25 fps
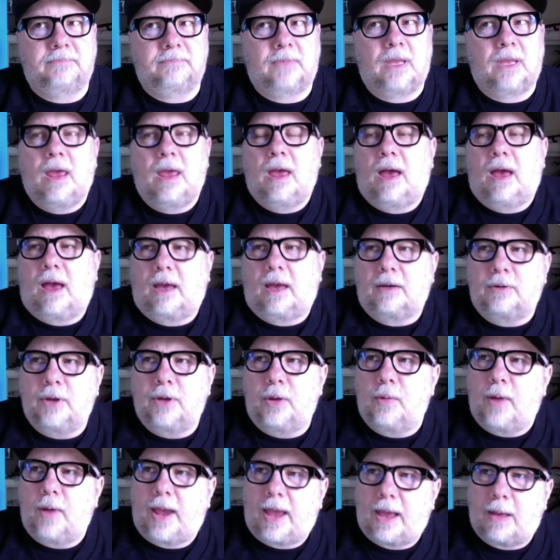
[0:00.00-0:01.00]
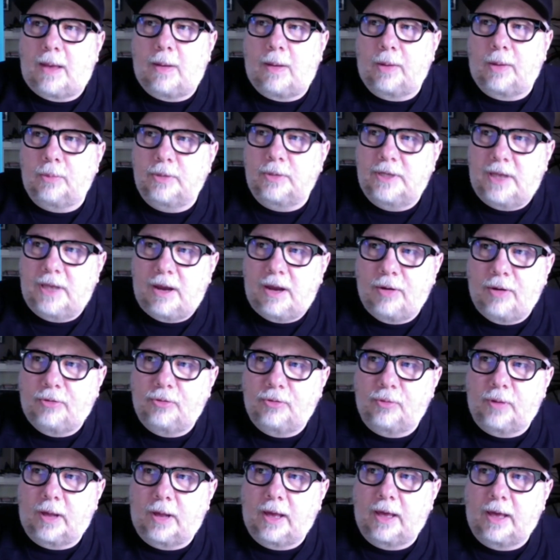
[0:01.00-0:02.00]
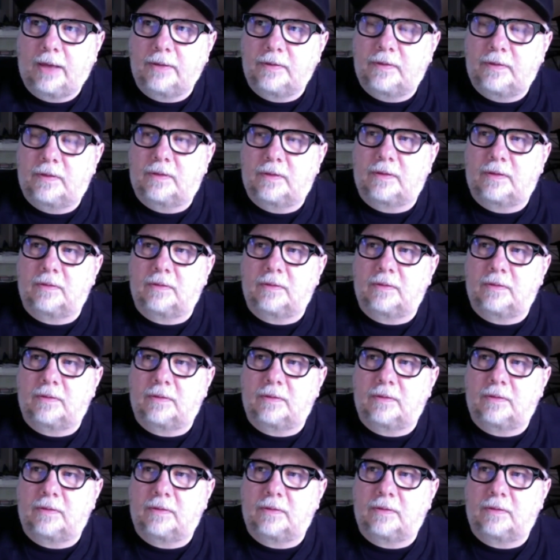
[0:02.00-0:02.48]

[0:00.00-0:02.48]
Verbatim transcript: I don't know how I would characterize.